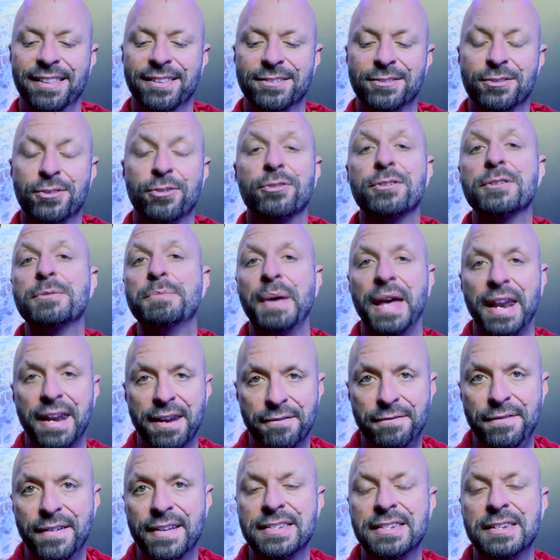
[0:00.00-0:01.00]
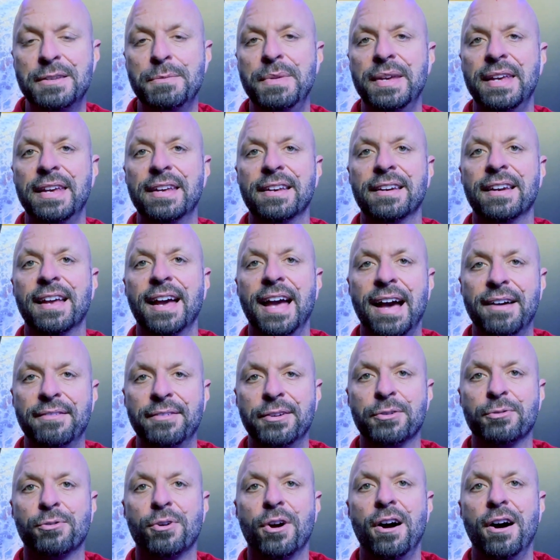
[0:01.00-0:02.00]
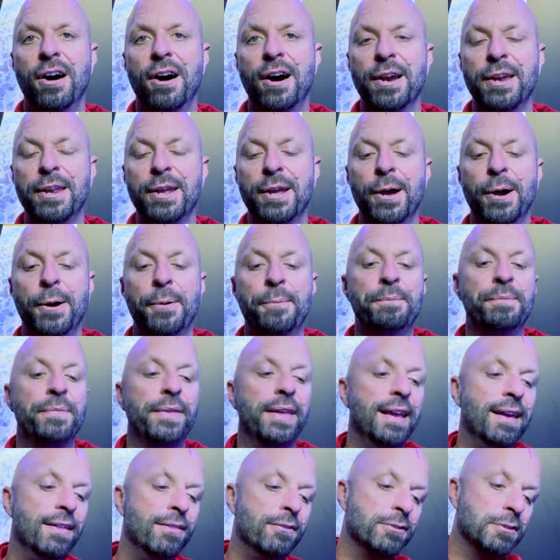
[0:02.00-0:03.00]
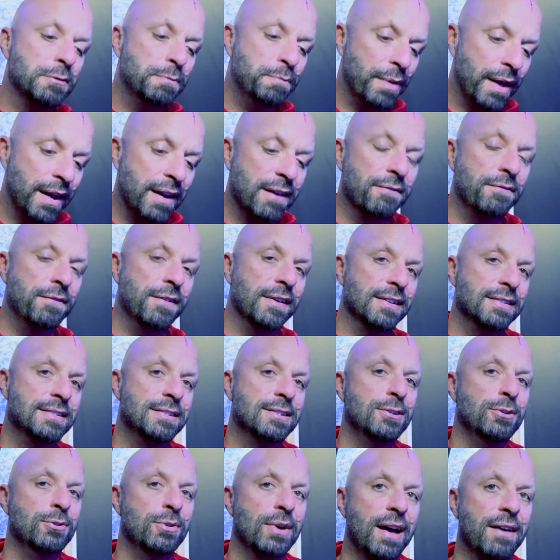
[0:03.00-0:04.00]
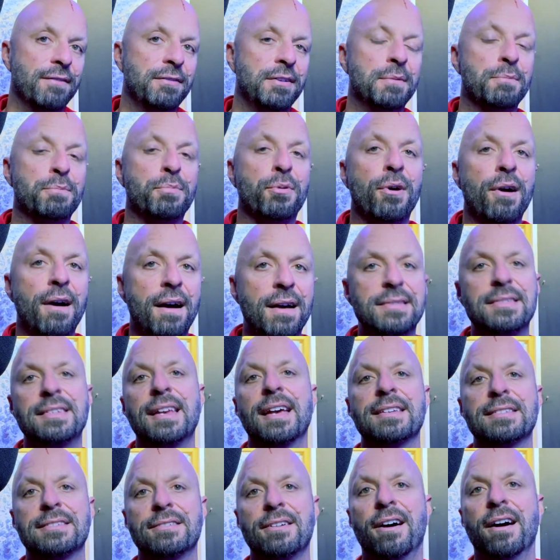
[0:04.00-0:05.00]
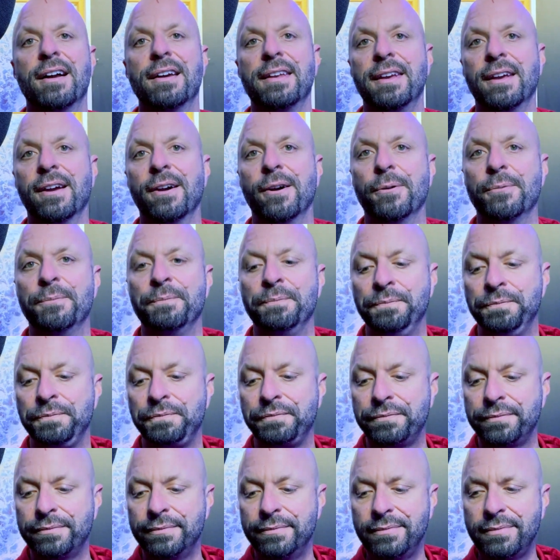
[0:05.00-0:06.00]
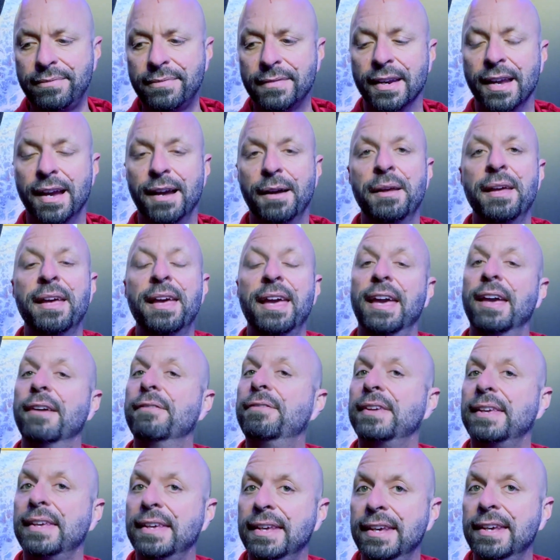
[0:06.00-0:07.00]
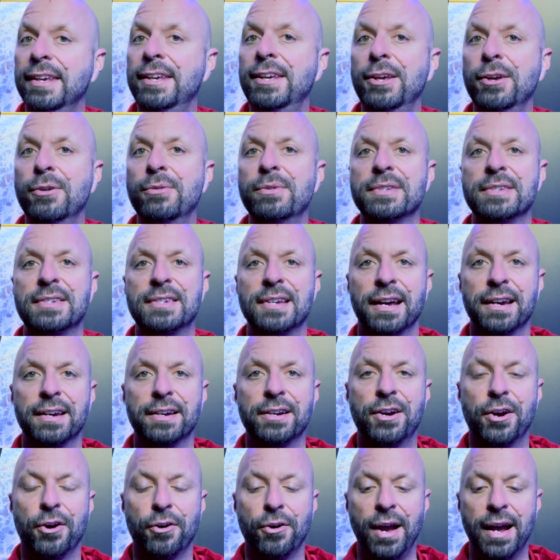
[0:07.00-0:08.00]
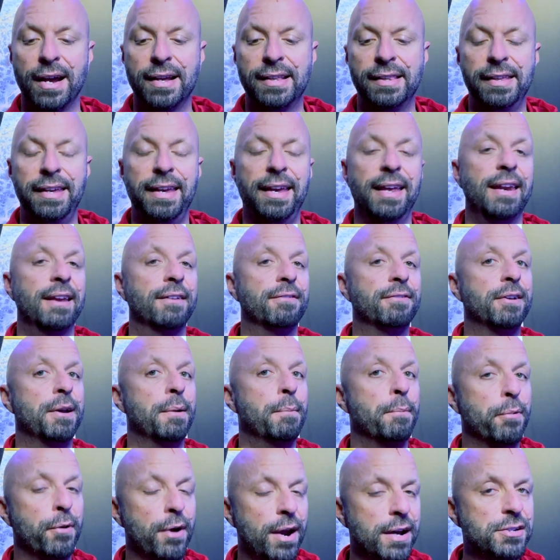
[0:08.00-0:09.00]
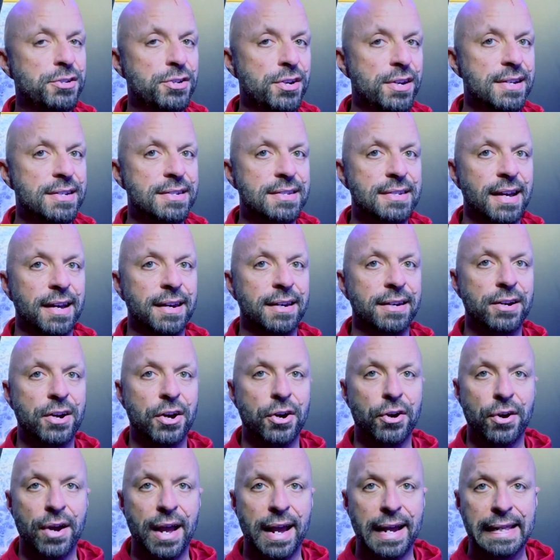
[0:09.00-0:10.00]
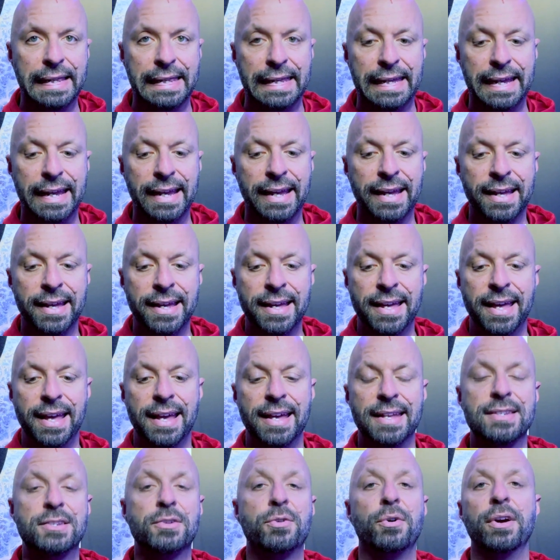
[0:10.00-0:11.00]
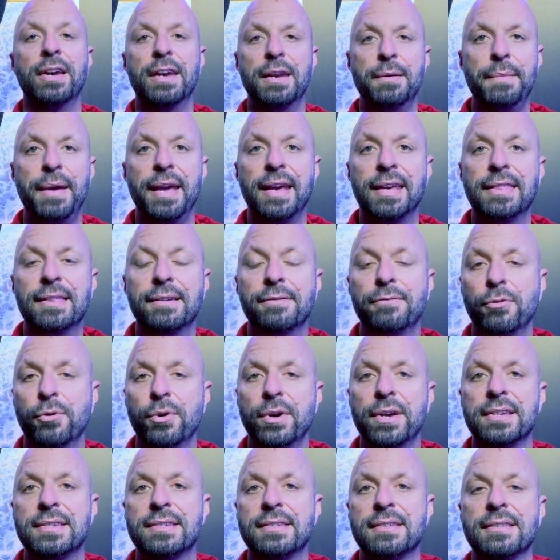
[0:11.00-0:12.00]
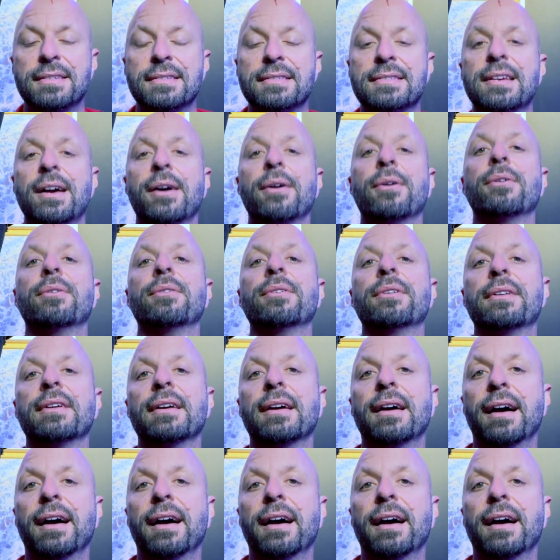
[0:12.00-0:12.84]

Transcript: There's benefits to having raw audio, and there's benefits to having processed audio. If EQ is done correctly and if compression is done correctly, it's going to make the voice sound